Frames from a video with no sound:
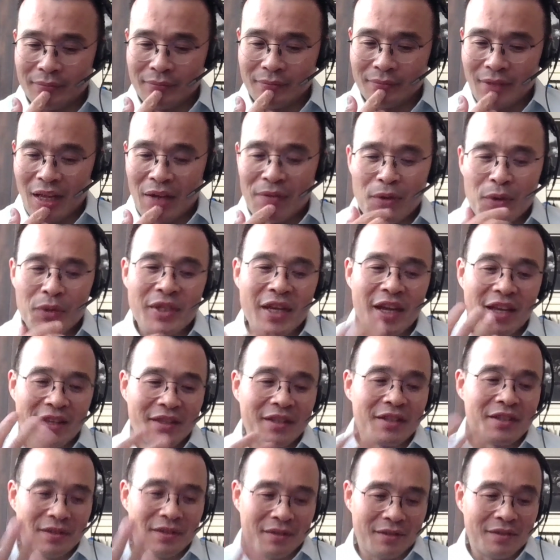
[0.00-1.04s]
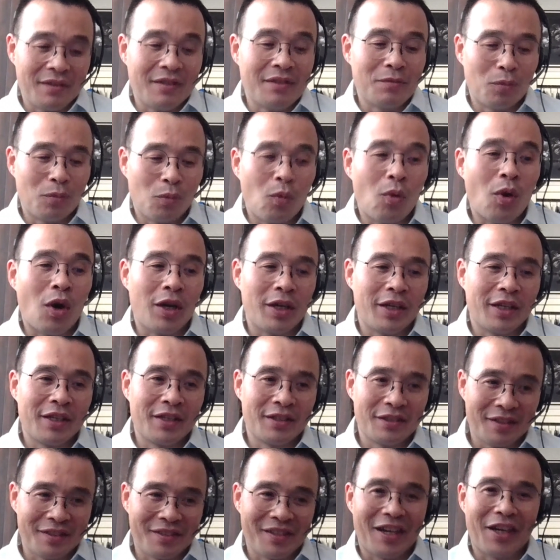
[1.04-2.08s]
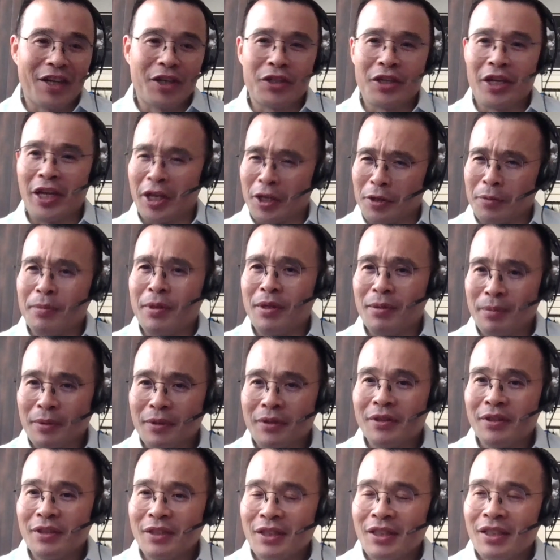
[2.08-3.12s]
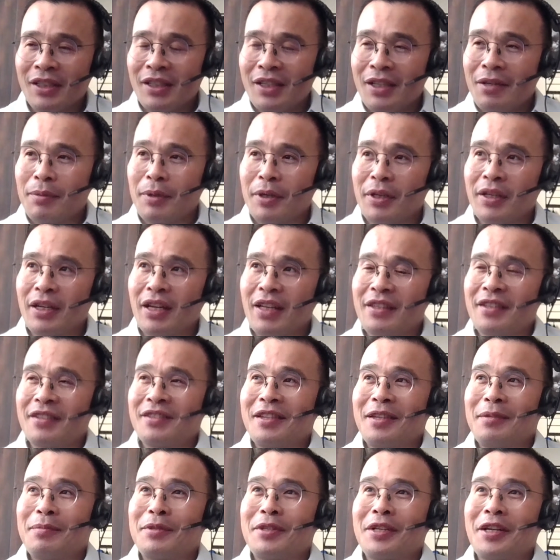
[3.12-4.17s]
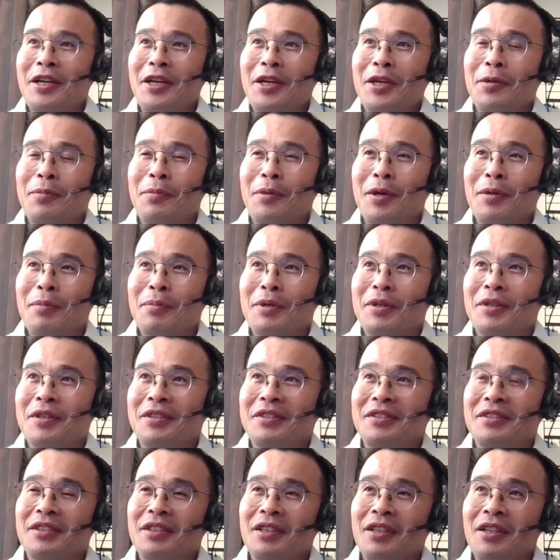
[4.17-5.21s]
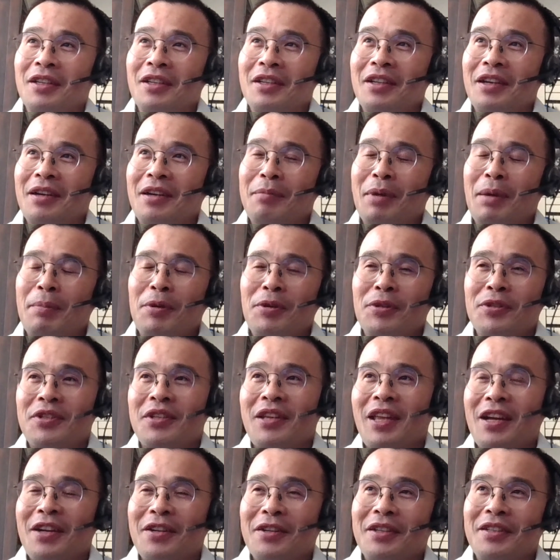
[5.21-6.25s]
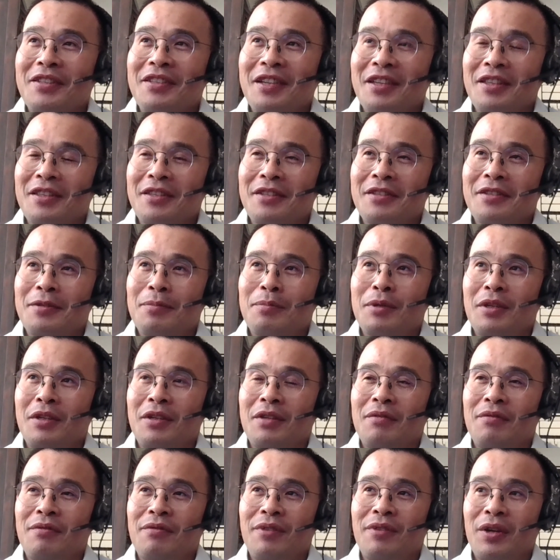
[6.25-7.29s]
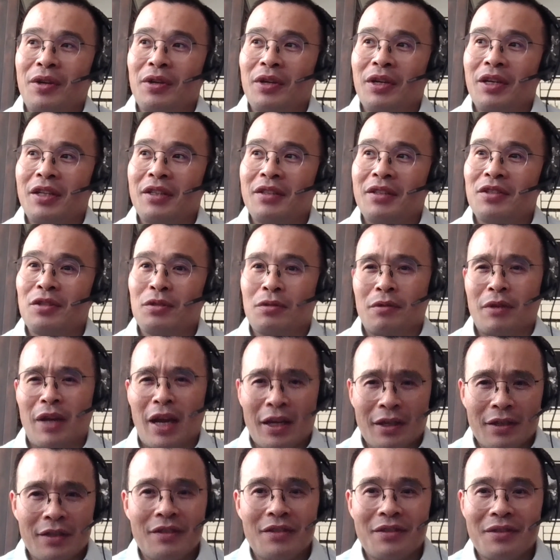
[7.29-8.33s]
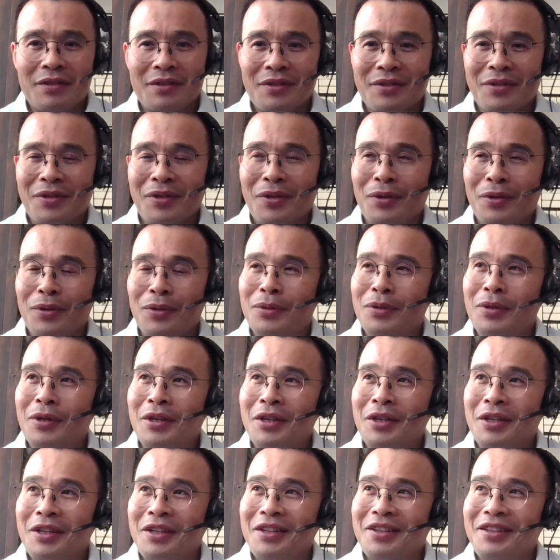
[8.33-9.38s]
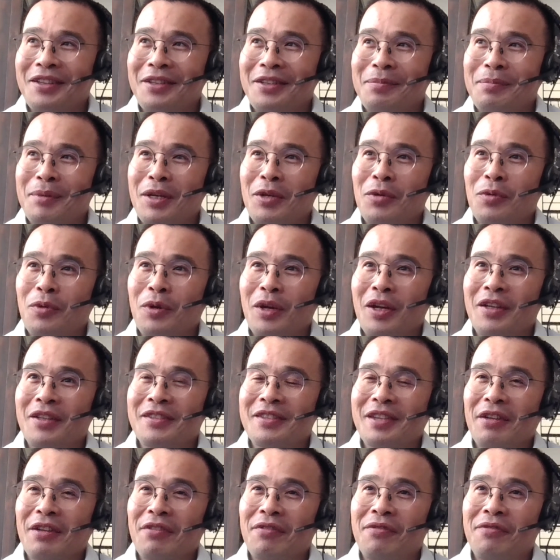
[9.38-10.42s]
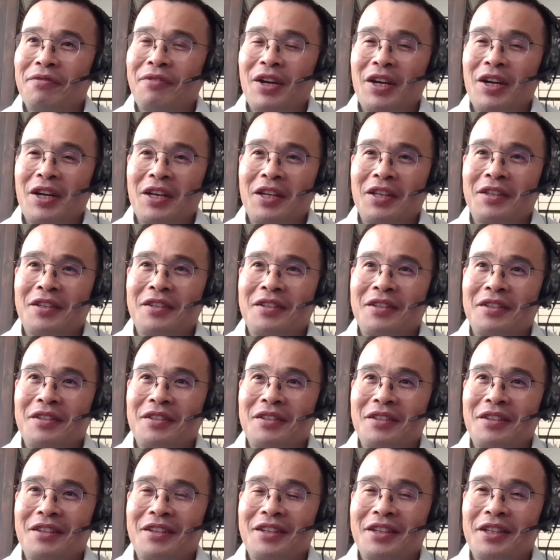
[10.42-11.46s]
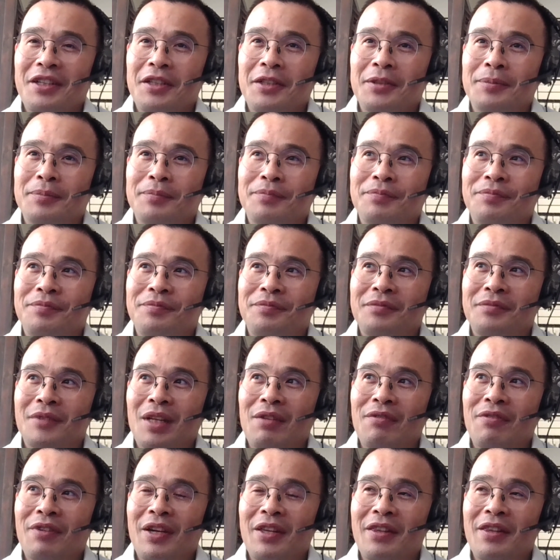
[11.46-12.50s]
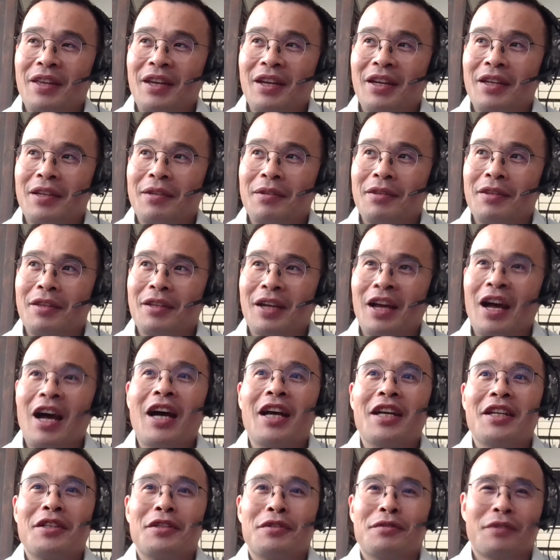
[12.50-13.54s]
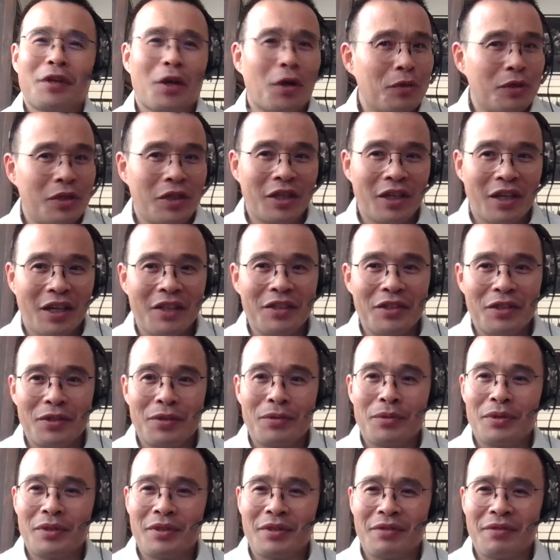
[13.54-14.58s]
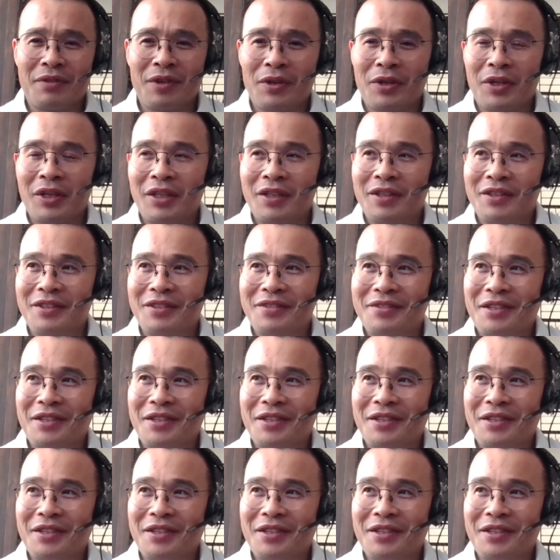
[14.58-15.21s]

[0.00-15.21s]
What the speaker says: I've always had this wanting and desire to help people, but at the same time, my personality tends to be very direct. So in many ways, I find that the kind of coaching I do is very,